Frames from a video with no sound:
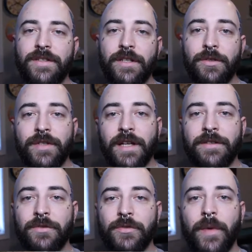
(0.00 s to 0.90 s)
This is DQ
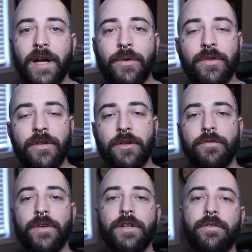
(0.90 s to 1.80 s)
Tattoos back with
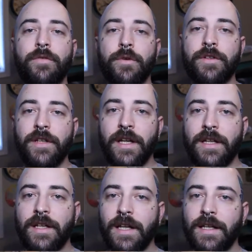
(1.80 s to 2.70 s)
another video for you
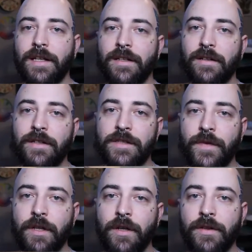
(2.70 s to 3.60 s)
today. And on this
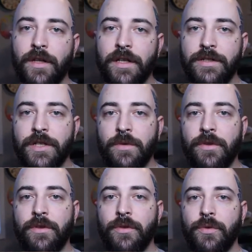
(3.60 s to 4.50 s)
video, I thought I'd share
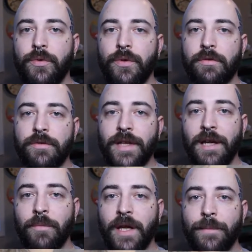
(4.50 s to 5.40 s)
with you a little
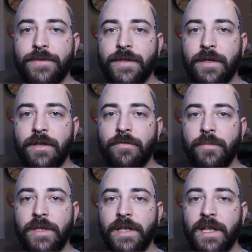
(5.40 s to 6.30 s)
time lapse of
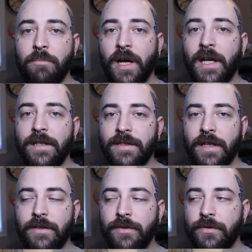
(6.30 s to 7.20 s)
me getting my head
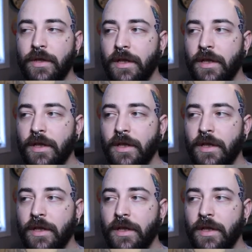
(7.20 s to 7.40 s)
tattooed.